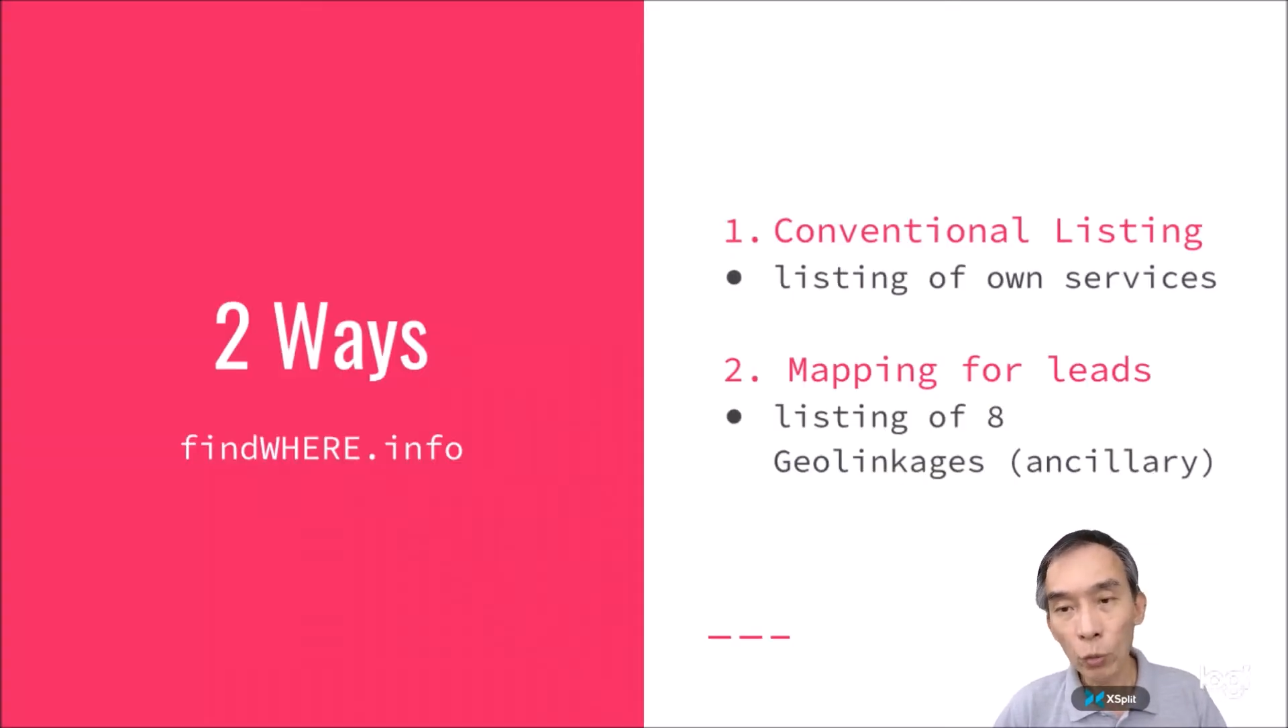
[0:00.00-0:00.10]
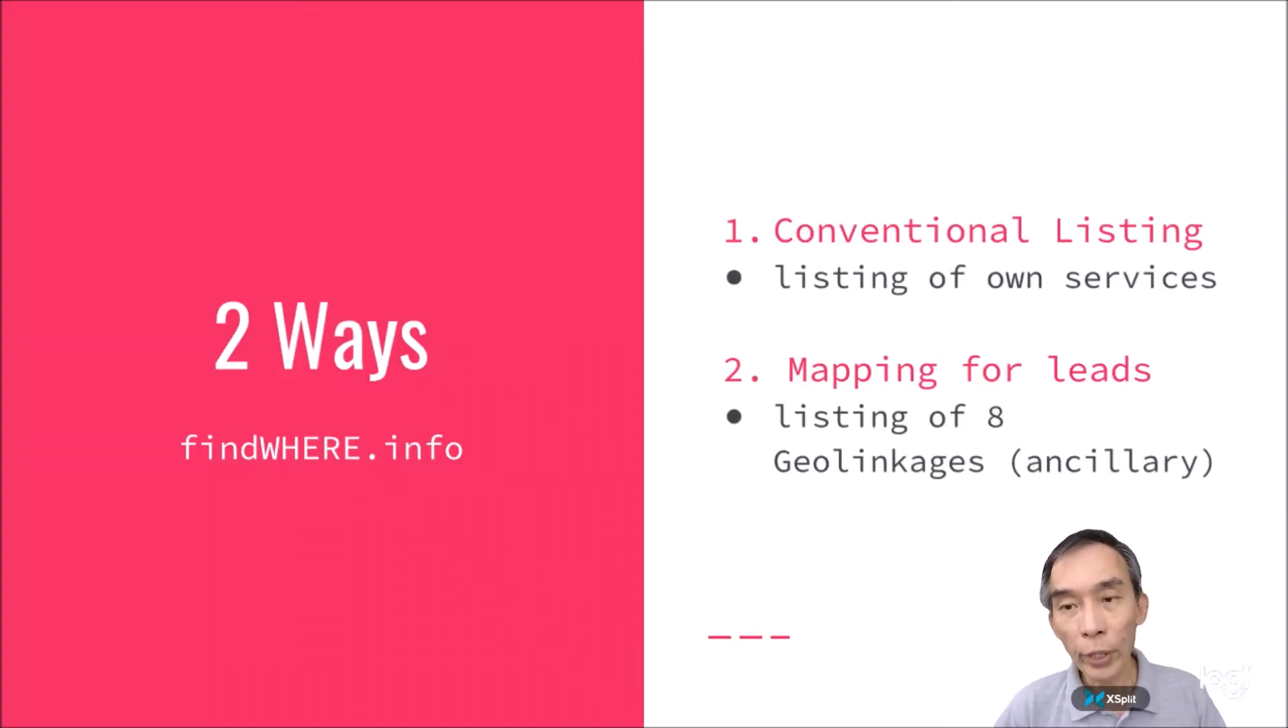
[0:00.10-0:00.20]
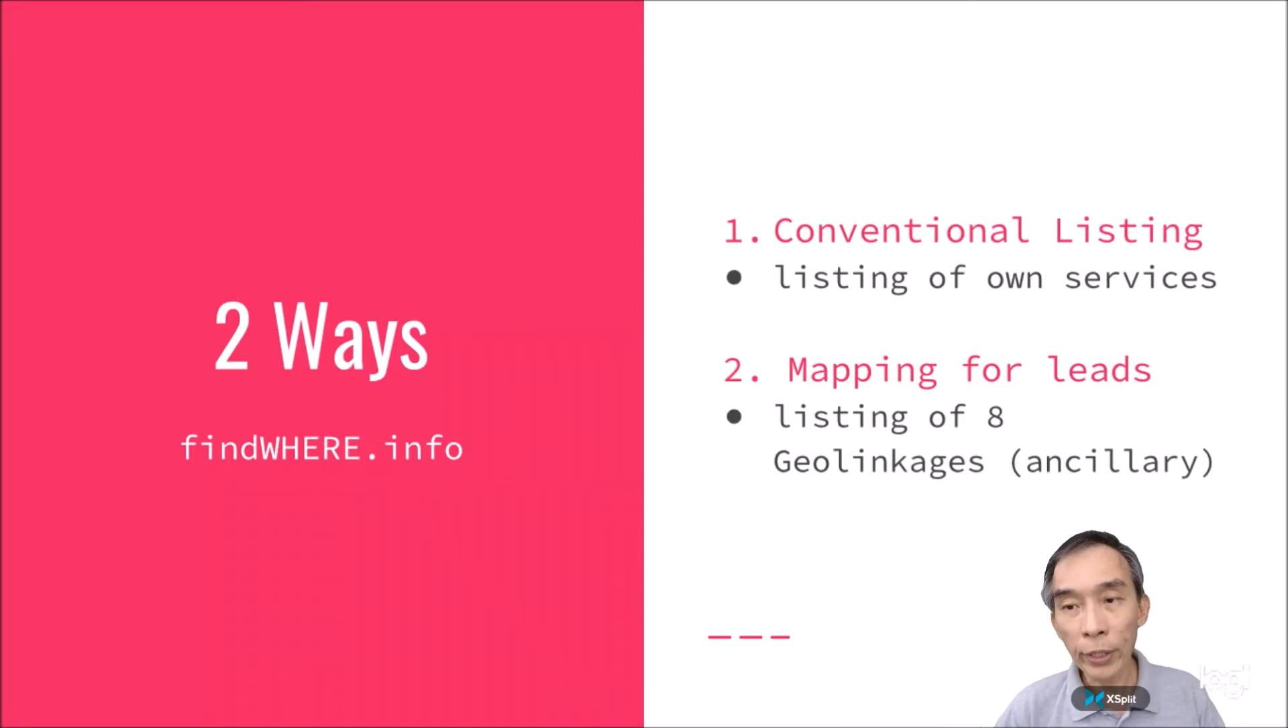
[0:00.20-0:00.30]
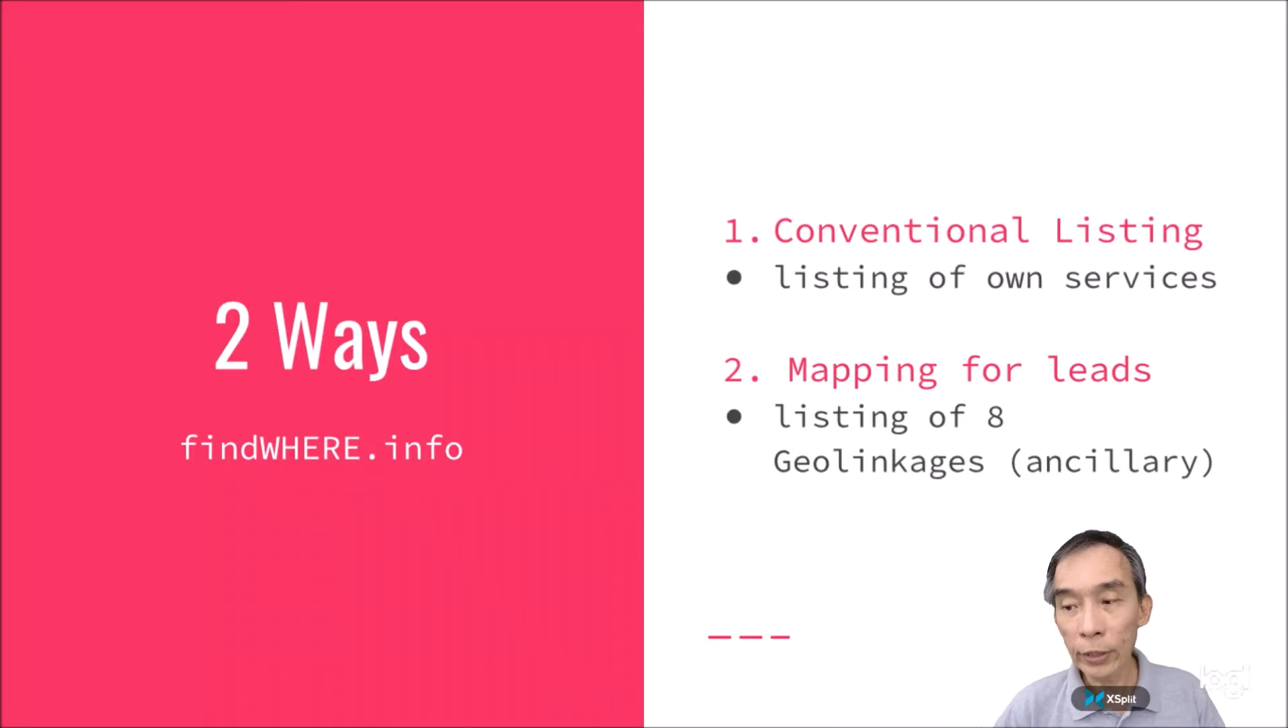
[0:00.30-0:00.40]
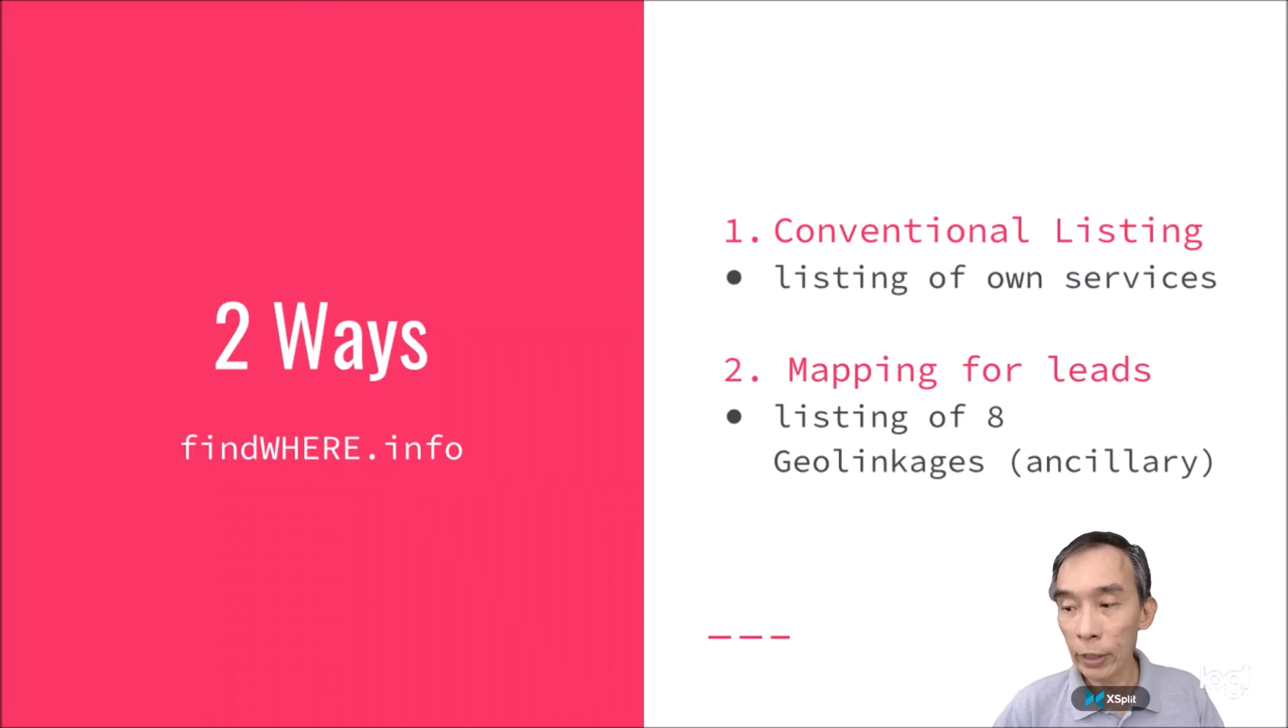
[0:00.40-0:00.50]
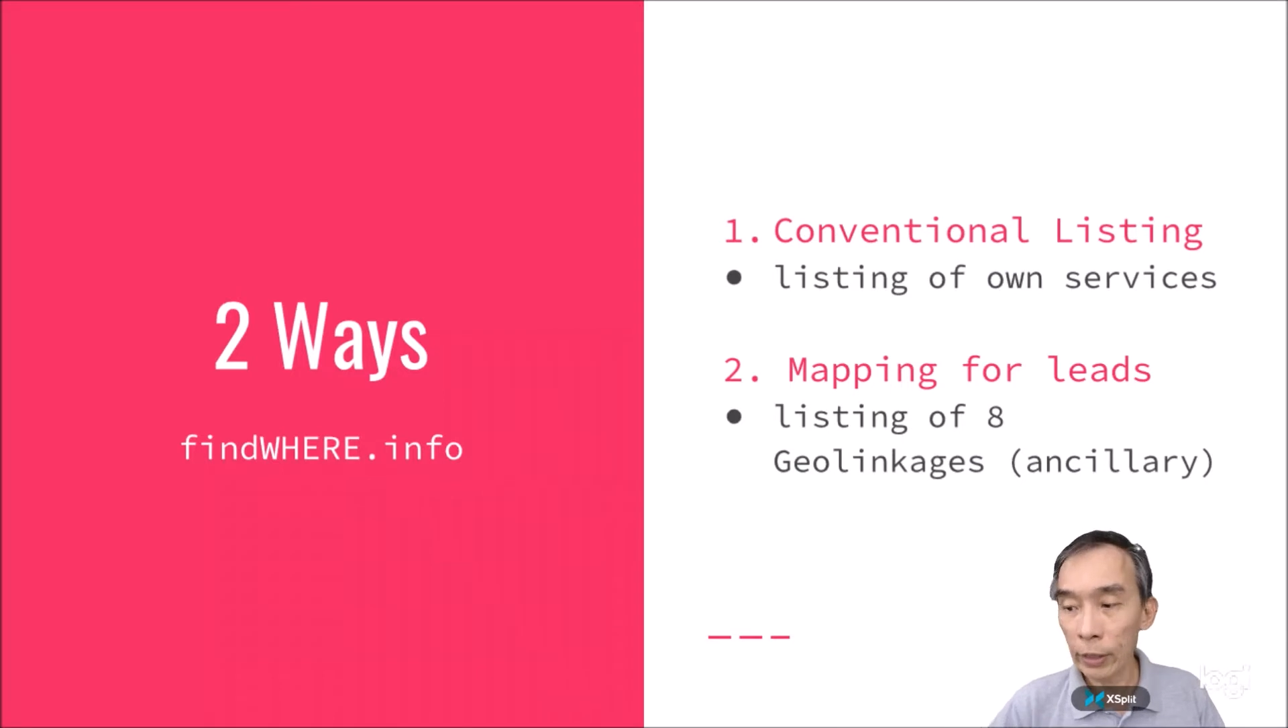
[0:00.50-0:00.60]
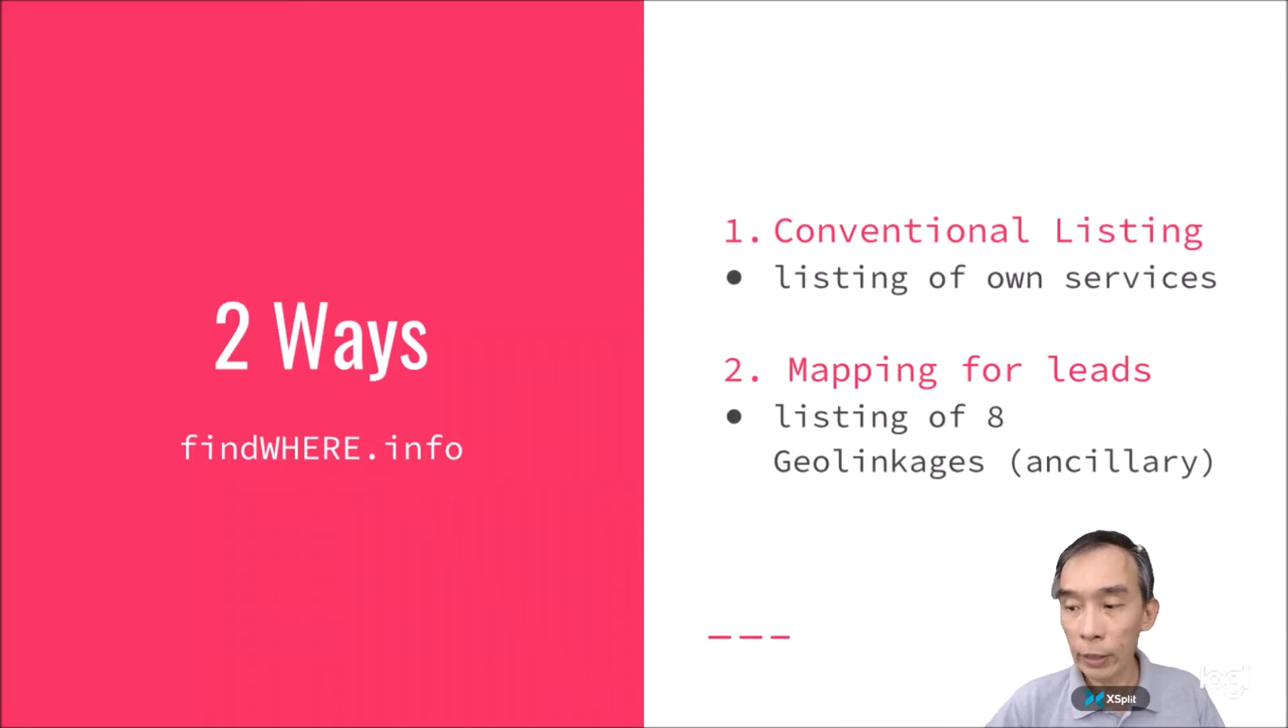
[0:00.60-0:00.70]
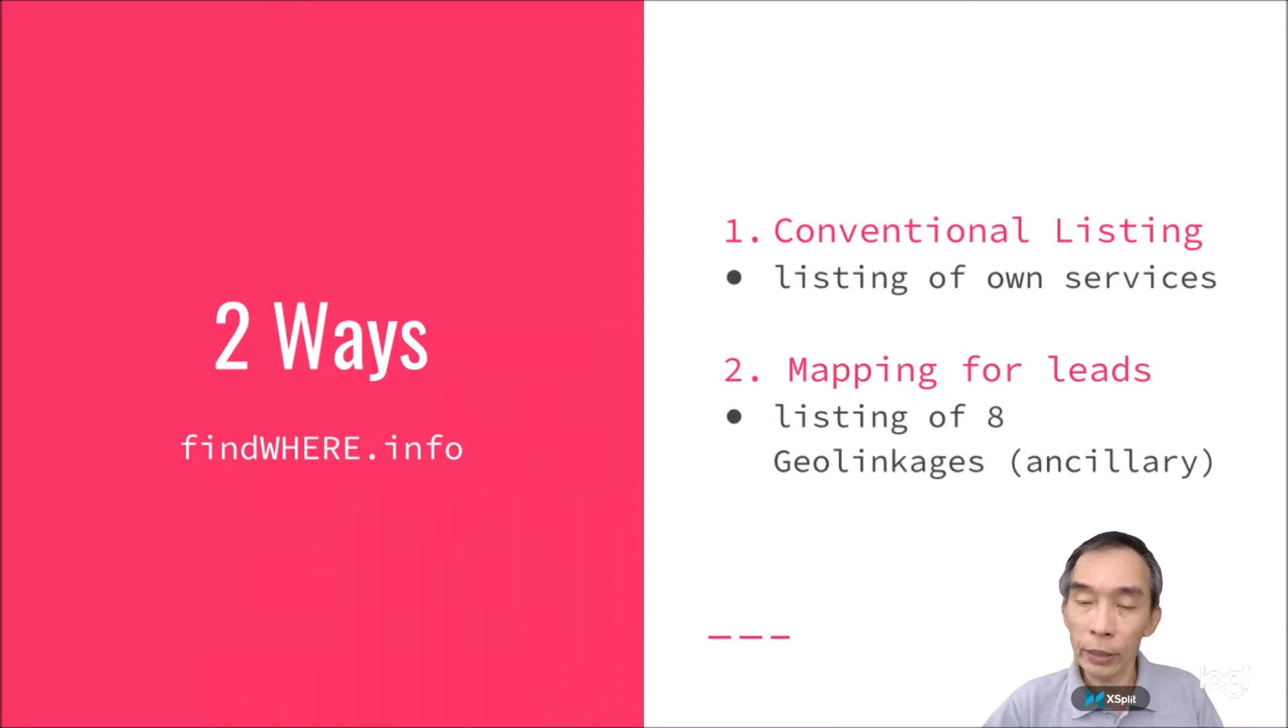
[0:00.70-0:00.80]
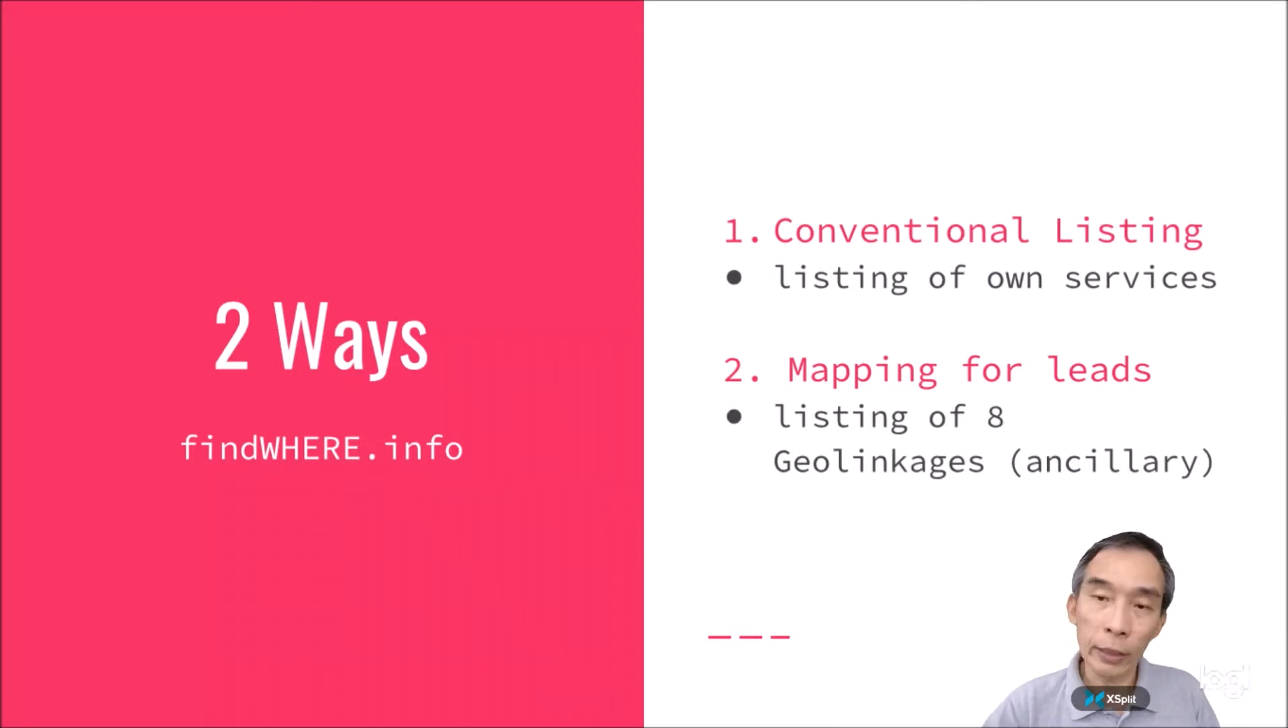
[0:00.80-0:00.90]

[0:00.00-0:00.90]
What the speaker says: that the